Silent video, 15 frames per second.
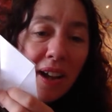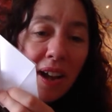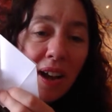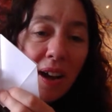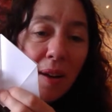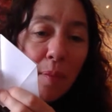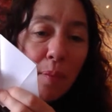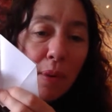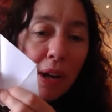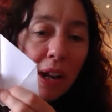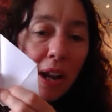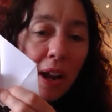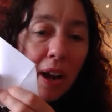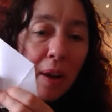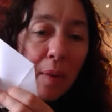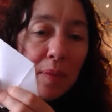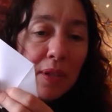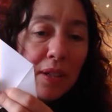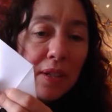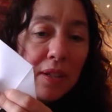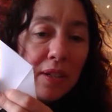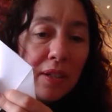and um, bring it up
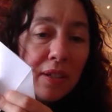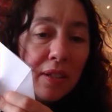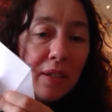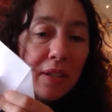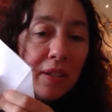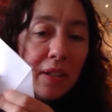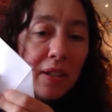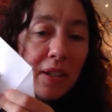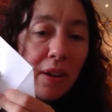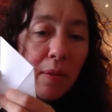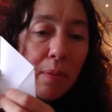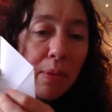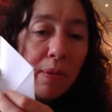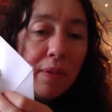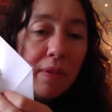to the top.